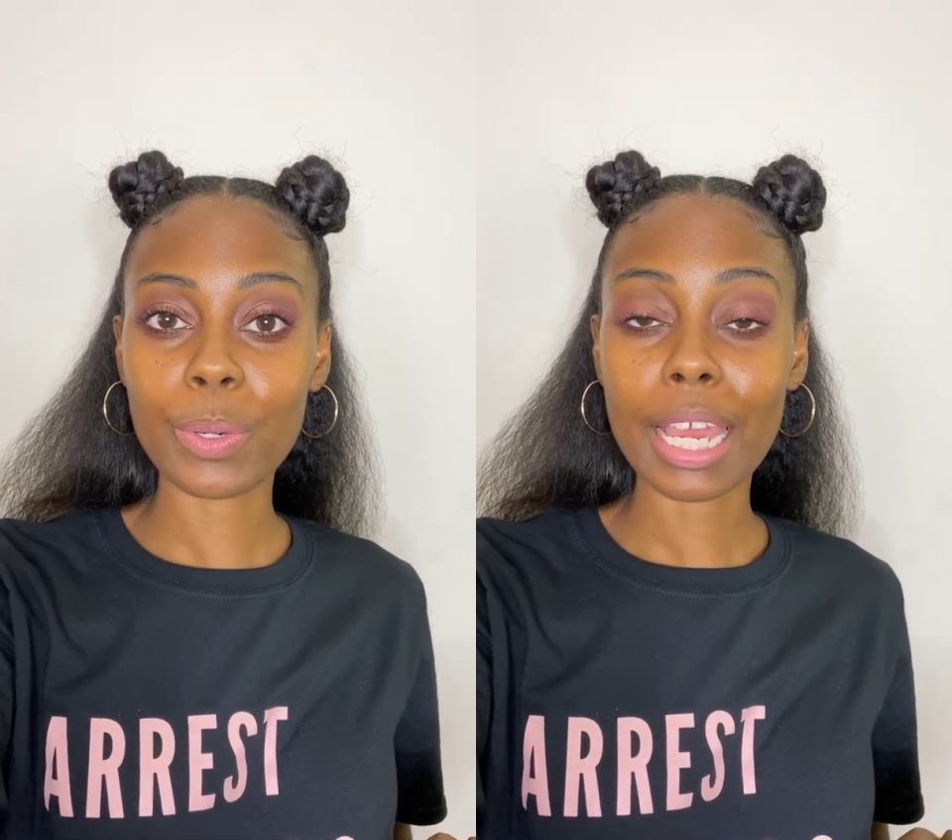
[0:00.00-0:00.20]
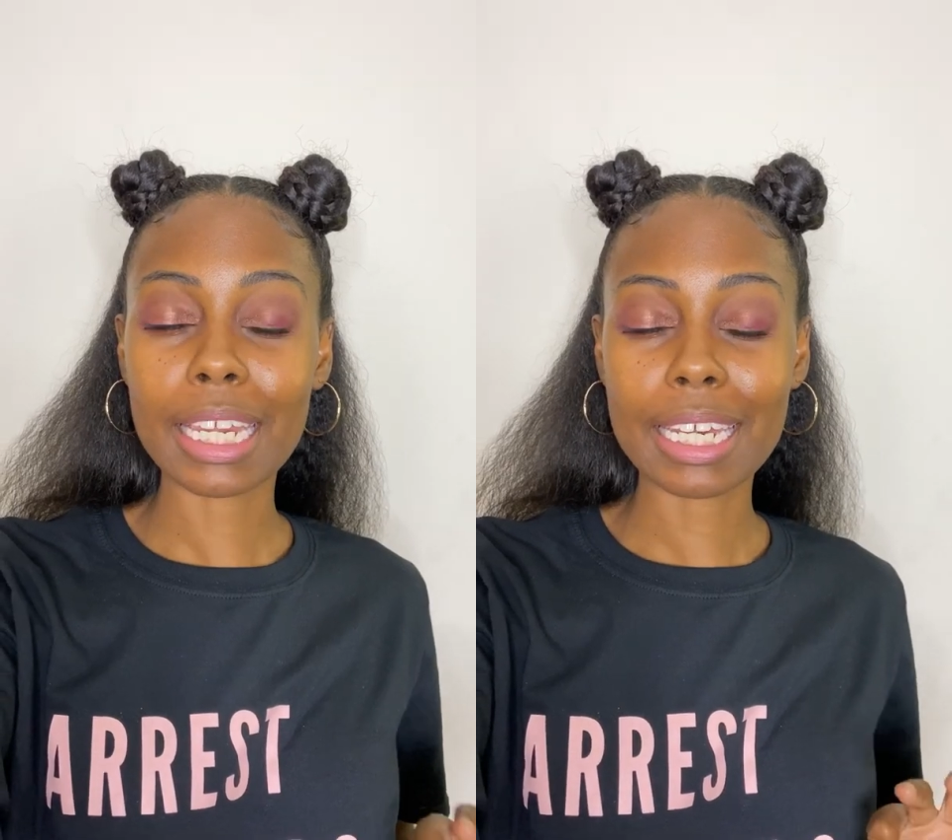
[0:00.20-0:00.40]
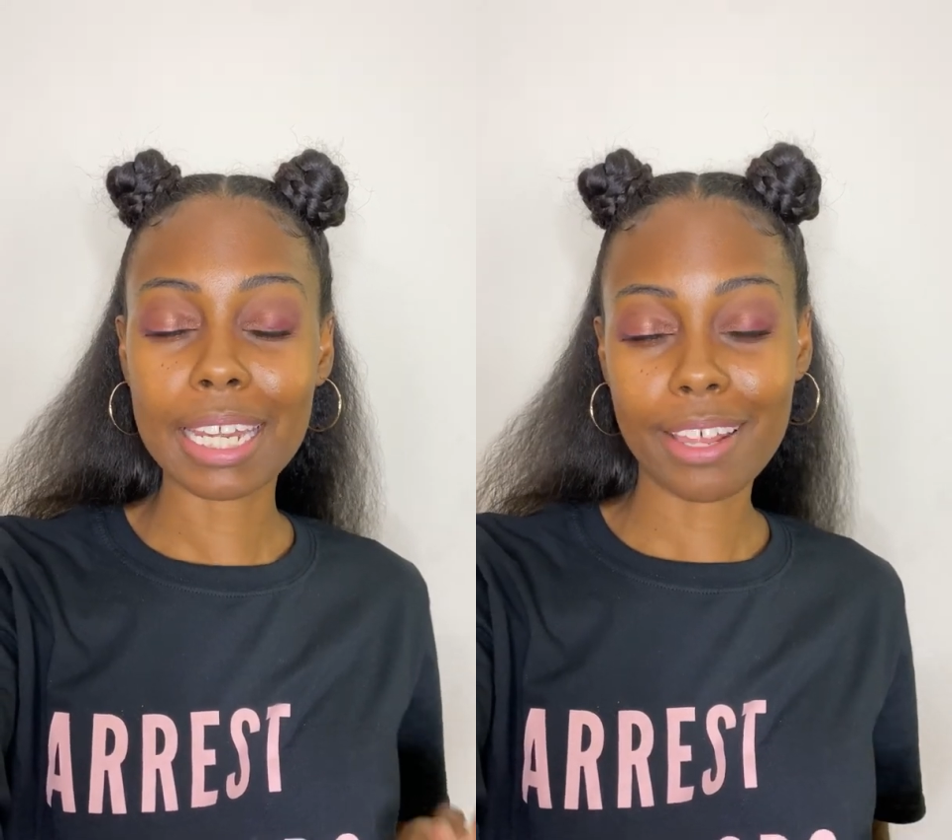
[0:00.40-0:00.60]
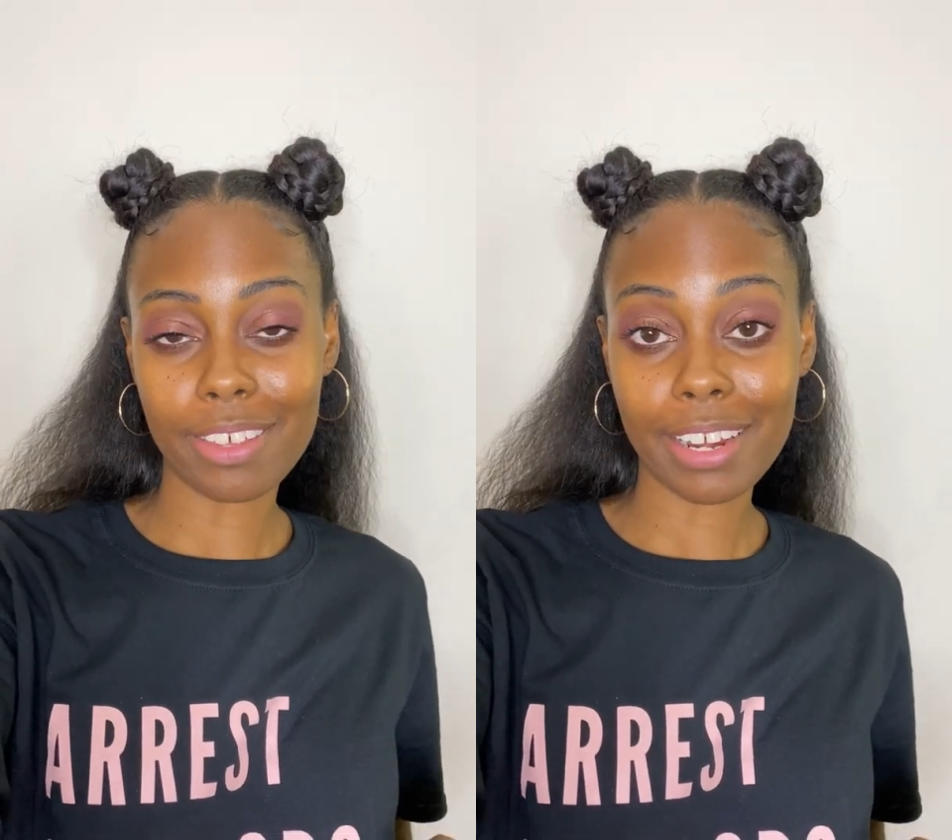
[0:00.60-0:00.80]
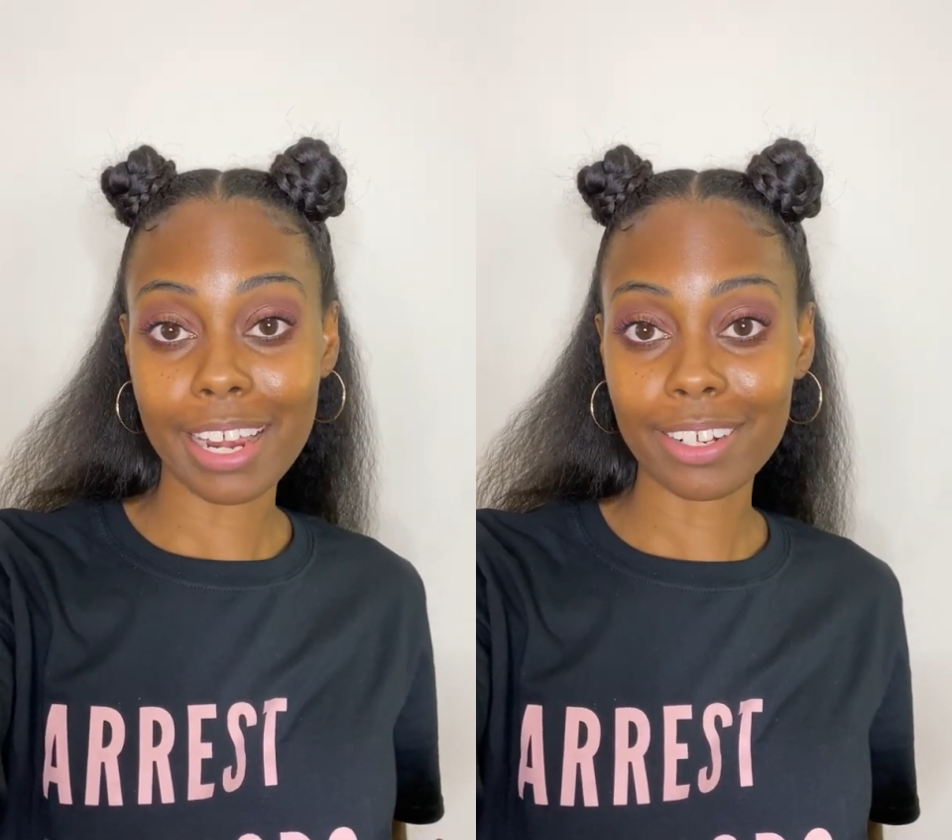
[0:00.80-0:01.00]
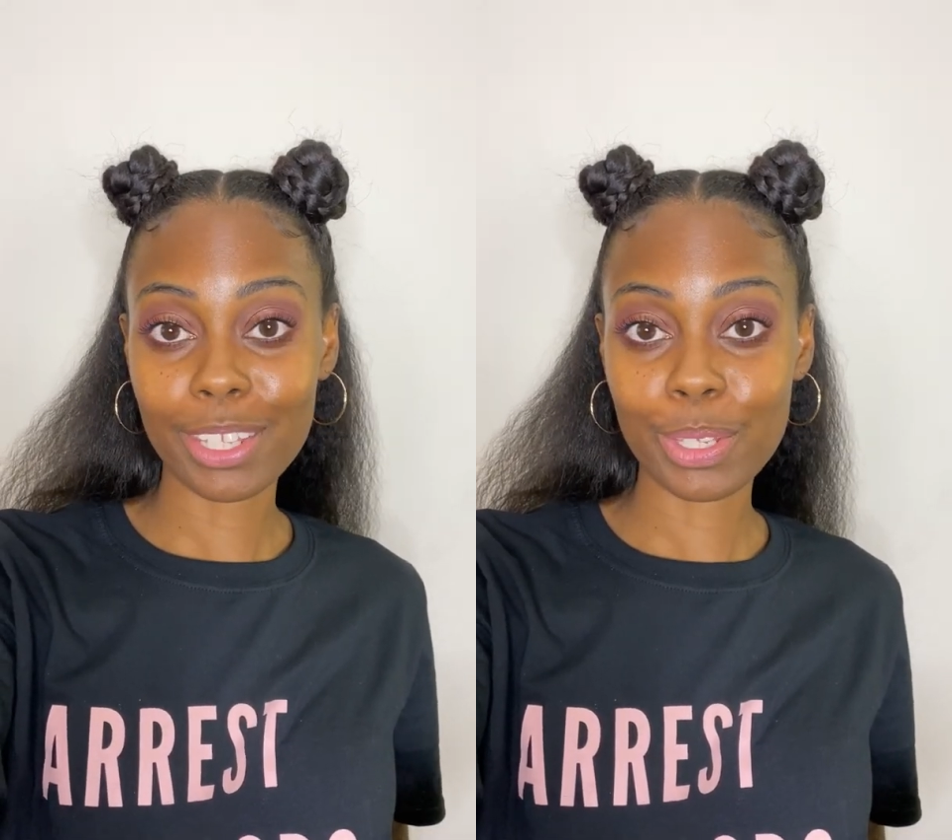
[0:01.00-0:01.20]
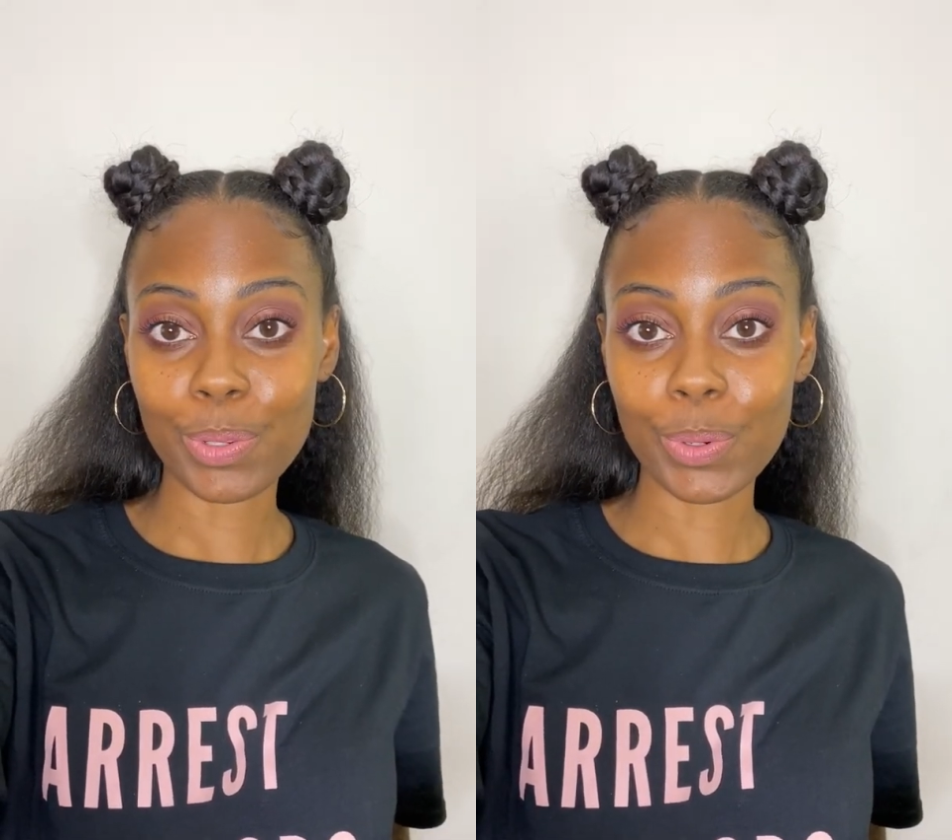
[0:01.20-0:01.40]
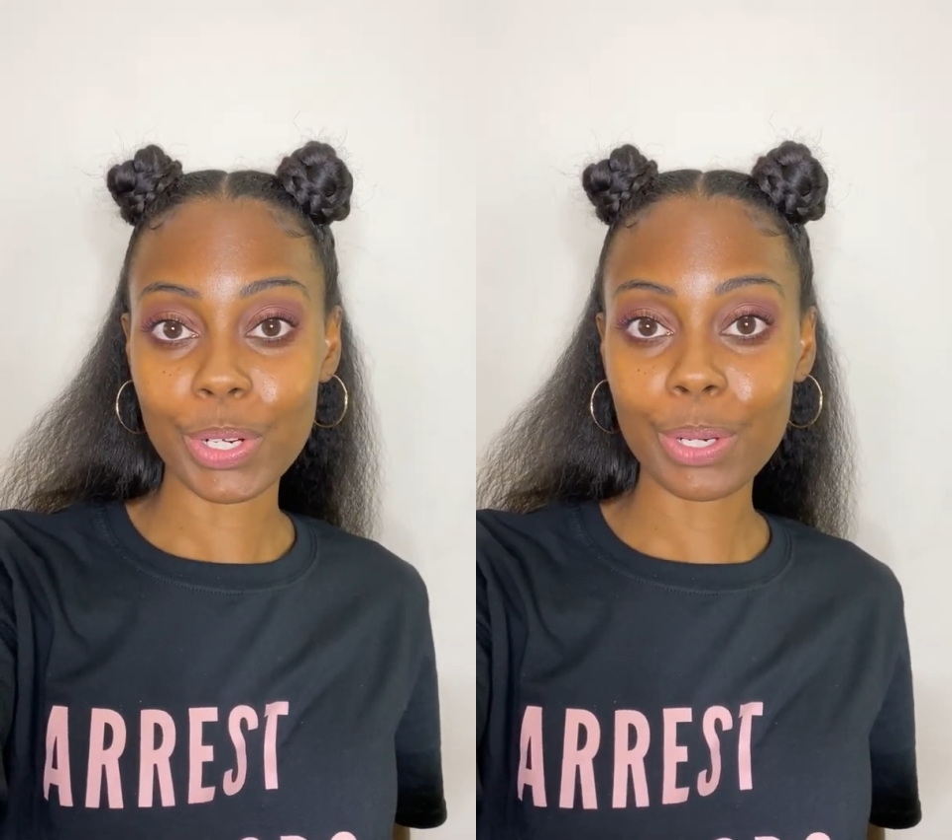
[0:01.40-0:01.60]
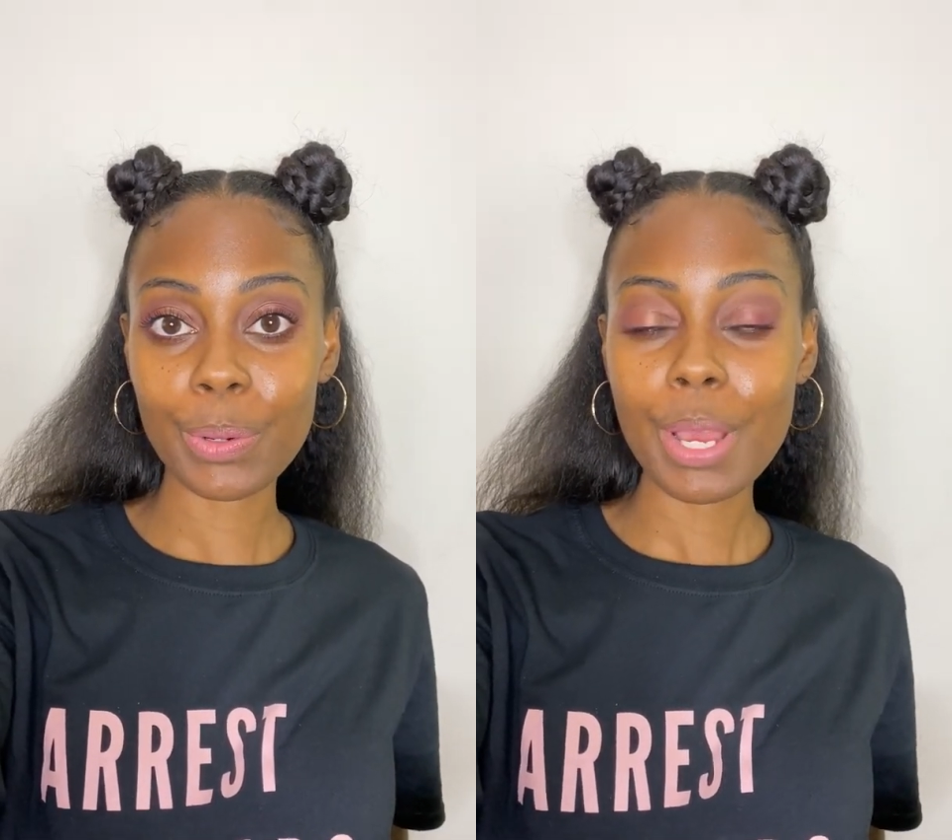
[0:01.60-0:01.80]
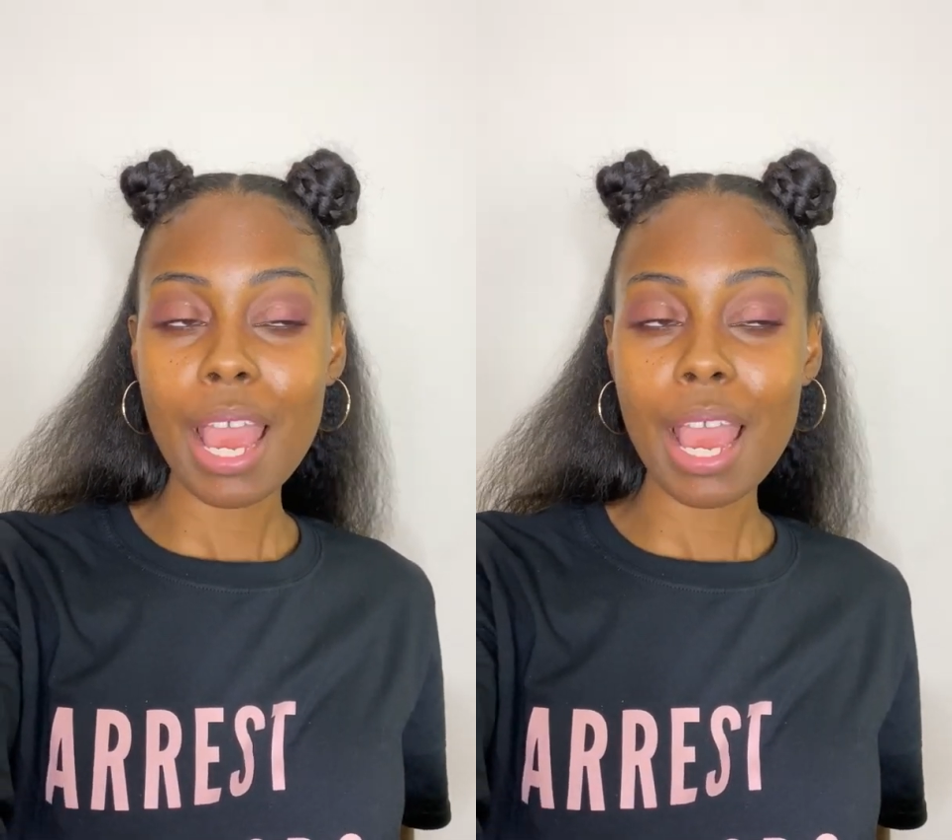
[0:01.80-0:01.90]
another hair tutorial,